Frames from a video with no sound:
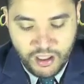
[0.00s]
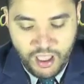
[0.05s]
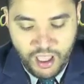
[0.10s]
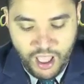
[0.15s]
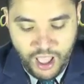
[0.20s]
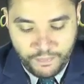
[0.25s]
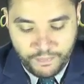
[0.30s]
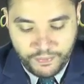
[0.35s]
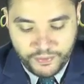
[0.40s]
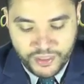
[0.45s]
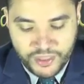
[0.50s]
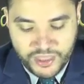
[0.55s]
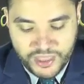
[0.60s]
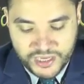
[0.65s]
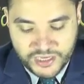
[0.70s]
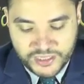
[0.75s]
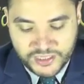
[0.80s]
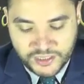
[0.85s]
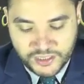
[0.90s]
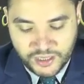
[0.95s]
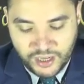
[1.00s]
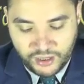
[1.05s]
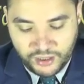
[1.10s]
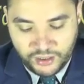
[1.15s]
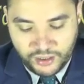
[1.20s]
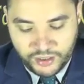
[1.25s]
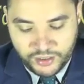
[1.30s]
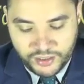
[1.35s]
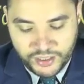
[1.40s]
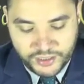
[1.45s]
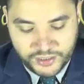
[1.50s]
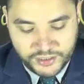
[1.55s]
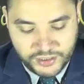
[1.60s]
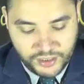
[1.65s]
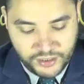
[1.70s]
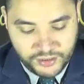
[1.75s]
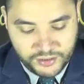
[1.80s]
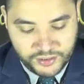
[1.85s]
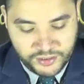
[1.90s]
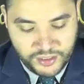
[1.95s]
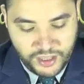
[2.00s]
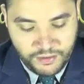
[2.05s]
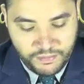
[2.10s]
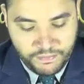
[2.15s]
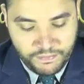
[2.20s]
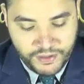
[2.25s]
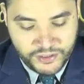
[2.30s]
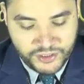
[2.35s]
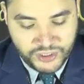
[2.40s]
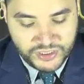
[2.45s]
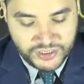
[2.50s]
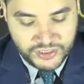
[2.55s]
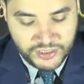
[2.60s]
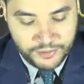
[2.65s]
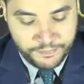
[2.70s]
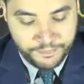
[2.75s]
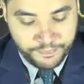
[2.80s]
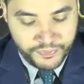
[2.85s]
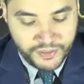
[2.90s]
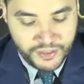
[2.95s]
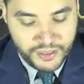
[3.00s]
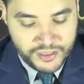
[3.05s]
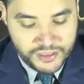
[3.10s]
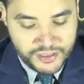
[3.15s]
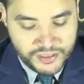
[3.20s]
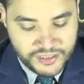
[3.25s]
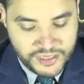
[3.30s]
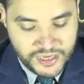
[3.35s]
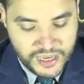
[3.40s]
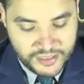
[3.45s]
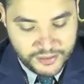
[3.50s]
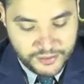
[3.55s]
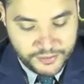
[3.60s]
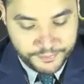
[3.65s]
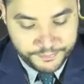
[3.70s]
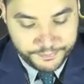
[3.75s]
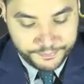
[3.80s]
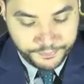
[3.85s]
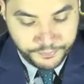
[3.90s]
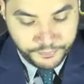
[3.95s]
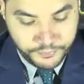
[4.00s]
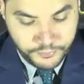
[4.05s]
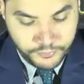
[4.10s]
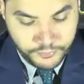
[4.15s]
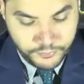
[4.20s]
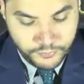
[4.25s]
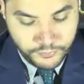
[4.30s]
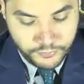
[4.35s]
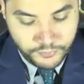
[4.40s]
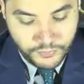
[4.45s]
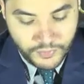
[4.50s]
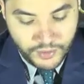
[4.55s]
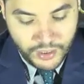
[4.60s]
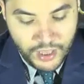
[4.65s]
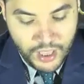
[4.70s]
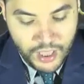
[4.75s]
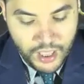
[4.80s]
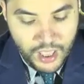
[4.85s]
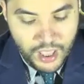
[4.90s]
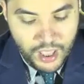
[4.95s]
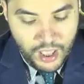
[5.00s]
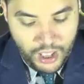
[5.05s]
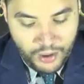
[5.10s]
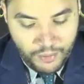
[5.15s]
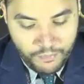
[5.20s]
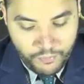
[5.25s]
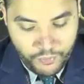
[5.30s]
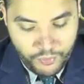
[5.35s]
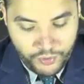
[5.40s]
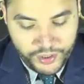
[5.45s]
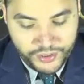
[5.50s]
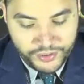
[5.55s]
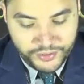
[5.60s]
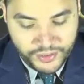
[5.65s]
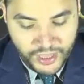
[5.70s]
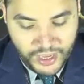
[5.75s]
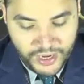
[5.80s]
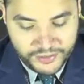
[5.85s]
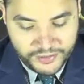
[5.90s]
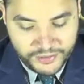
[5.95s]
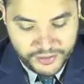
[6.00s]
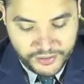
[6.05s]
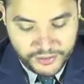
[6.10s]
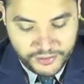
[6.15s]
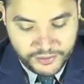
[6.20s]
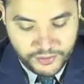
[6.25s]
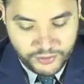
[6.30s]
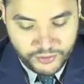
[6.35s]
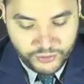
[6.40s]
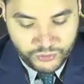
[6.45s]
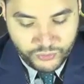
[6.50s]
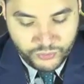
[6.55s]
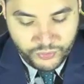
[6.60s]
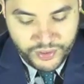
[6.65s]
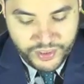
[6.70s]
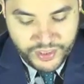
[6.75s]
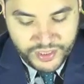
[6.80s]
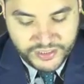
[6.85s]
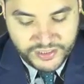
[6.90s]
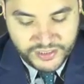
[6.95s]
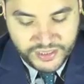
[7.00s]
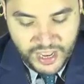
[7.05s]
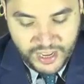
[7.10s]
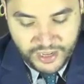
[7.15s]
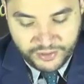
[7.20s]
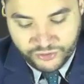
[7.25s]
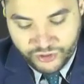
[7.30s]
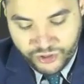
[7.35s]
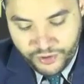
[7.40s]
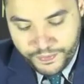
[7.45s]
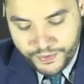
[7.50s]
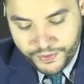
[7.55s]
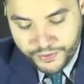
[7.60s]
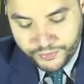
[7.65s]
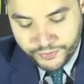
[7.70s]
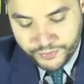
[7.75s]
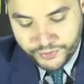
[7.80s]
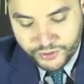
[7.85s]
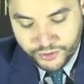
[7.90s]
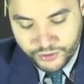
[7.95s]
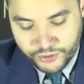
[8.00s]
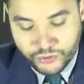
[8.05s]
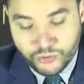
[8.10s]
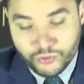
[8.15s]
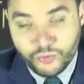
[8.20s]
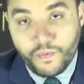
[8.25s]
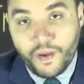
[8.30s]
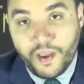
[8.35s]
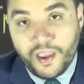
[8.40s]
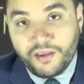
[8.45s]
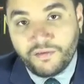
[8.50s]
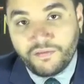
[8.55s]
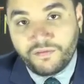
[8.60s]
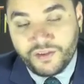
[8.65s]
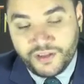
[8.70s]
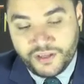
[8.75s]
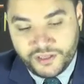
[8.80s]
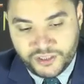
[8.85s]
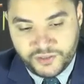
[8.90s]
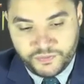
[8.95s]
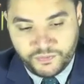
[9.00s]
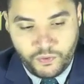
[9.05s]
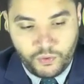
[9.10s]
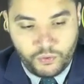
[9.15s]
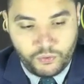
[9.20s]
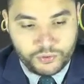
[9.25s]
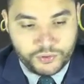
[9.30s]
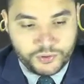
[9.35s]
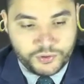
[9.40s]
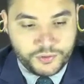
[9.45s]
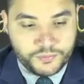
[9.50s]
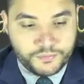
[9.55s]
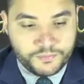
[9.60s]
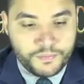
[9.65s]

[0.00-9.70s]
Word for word: Upon this, Allah the Exalted and Majesty said, I'm more entitled to this attribute to waive his fault.